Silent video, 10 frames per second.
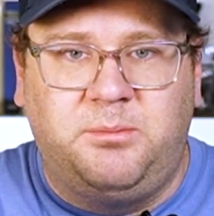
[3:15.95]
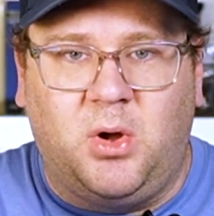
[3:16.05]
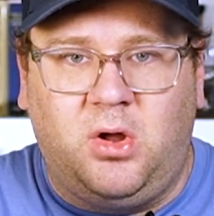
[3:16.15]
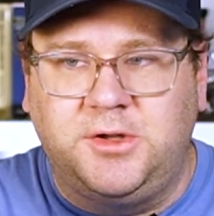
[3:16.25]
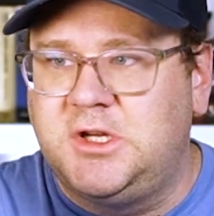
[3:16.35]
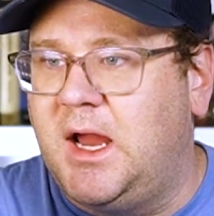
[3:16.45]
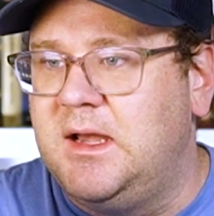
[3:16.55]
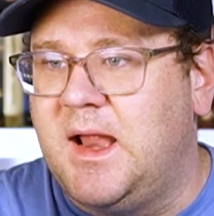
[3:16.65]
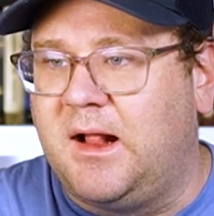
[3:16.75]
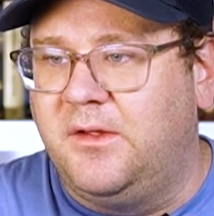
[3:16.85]
ball
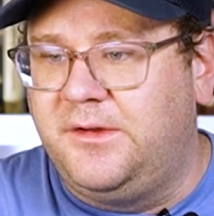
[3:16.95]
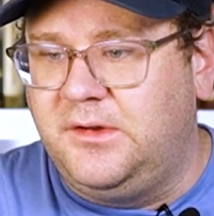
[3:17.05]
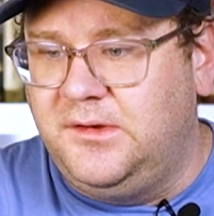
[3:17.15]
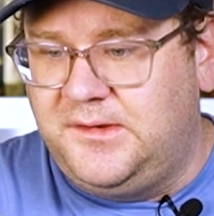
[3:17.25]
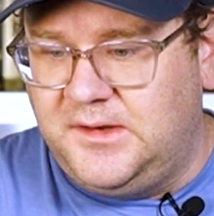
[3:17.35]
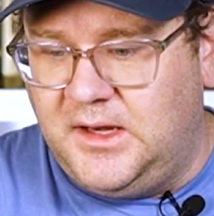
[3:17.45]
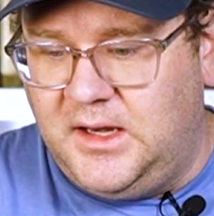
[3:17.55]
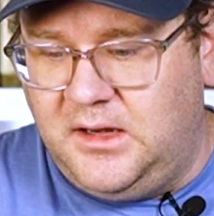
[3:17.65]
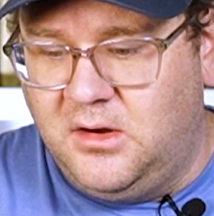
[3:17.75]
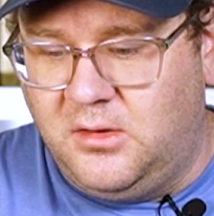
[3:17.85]
chain necklace you'd
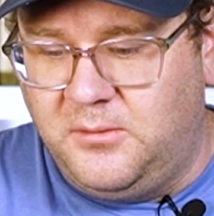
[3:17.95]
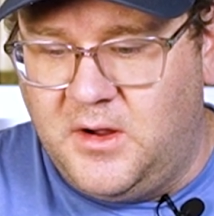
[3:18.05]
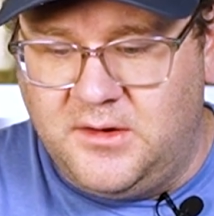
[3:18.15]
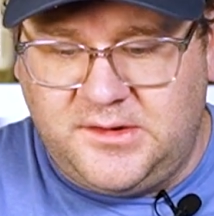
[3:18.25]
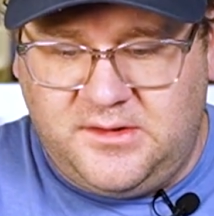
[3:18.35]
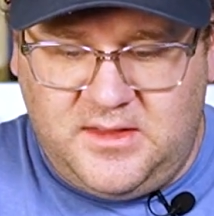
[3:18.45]
see almost.